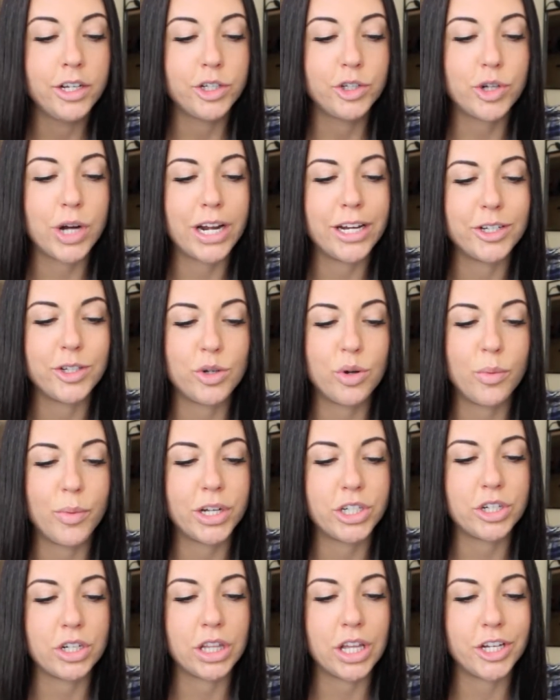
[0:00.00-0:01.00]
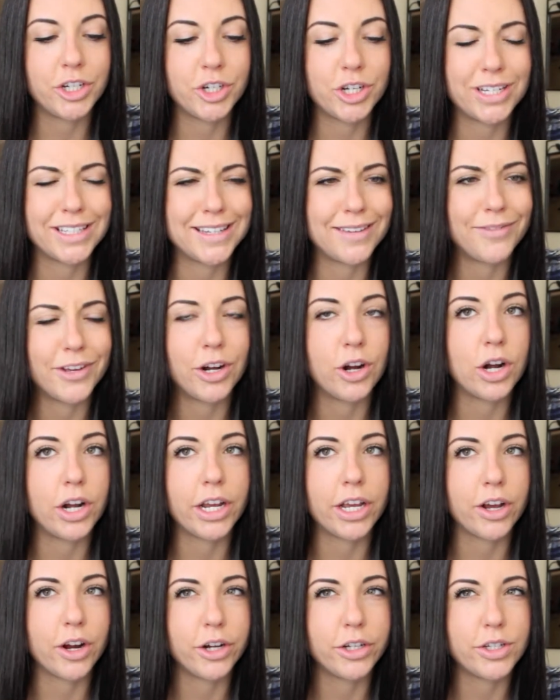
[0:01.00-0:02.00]
trying to do a bunch of lunges if it
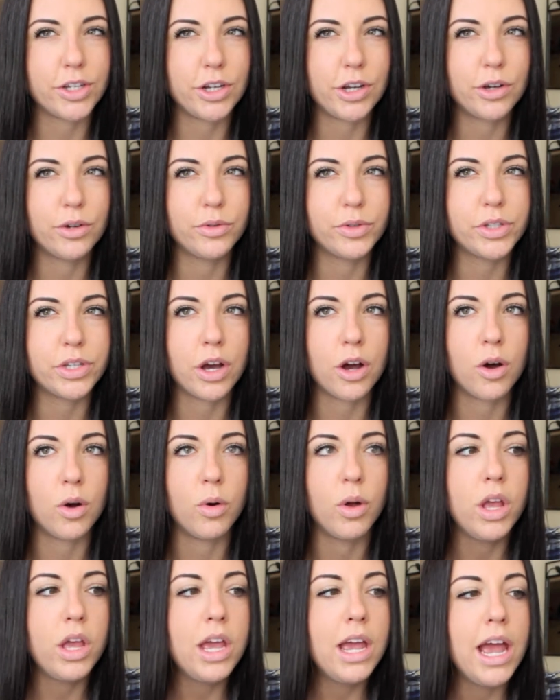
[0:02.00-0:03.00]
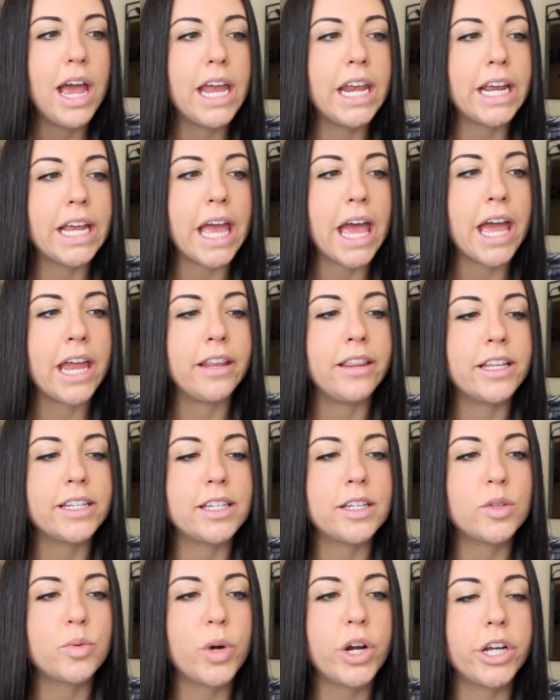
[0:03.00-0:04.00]
already hurts you. So, and again, this
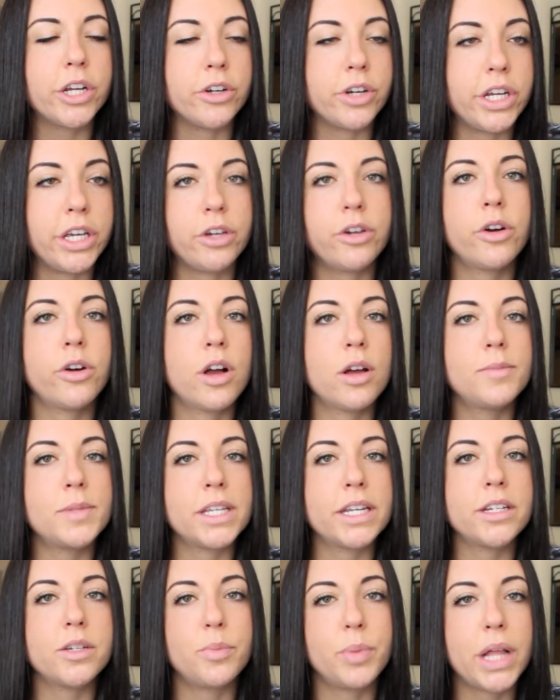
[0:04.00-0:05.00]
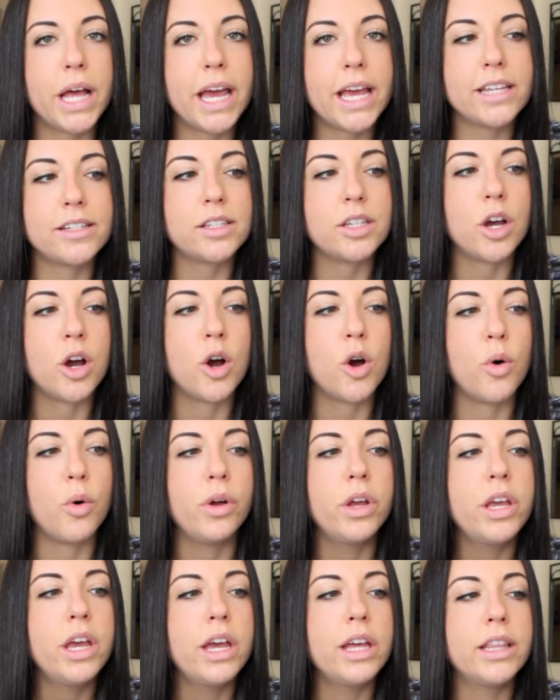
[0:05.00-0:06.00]
is where your ego comes into play.
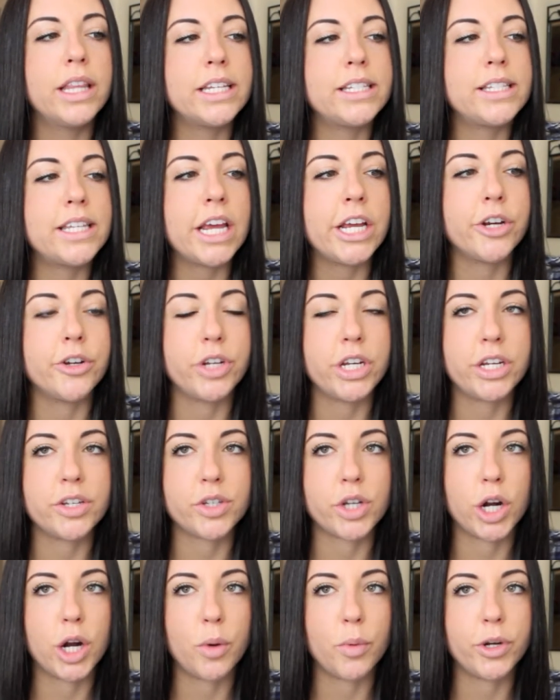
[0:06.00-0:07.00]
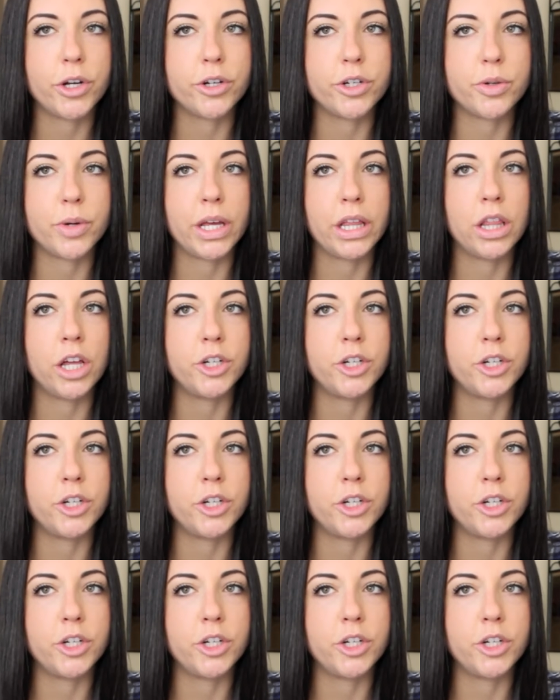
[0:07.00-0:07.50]
So let's say your knees hurt when you're doing